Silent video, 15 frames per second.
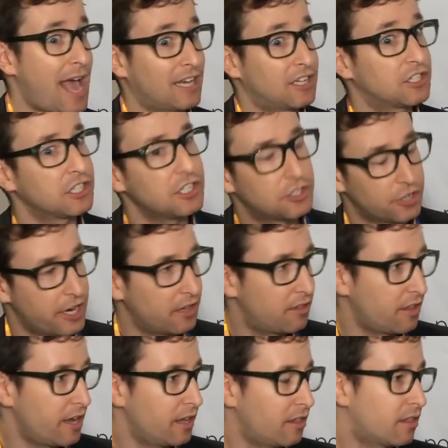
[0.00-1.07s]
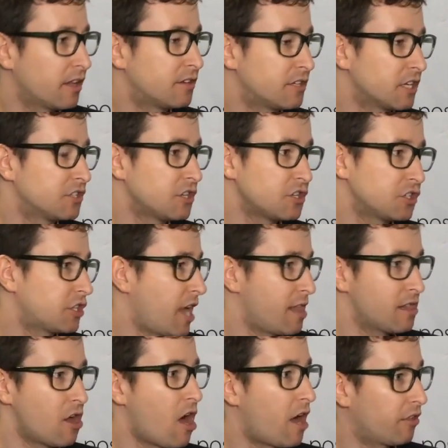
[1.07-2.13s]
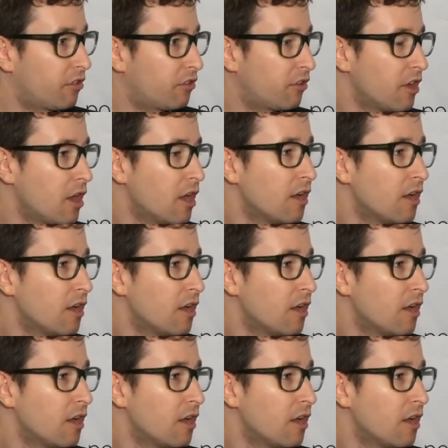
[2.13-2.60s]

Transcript: actually translates, that doesn't just get lost